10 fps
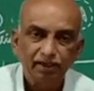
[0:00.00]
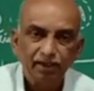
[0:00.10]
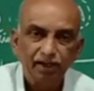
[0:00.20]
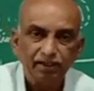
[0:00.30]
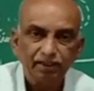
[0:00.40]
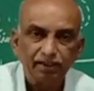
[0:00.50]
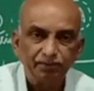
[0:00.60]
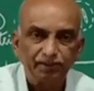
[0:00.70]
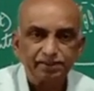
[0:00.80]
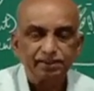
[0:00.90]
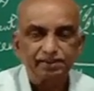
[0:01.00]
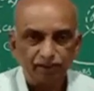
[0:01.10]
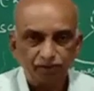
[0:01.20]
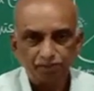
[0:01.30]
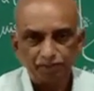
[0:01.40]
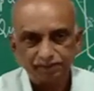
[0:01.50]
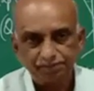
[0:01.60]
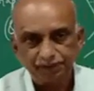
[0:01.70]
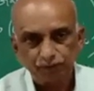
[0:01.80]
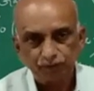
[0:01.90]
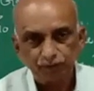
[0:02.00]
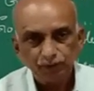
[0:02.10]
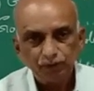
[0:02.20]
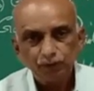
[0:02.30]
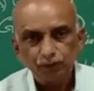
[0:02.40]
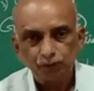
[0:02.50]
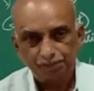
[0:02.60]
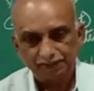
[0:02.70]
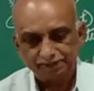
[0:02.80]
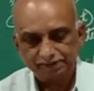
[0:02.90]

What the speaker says: and divides the cytoplasm into two parts.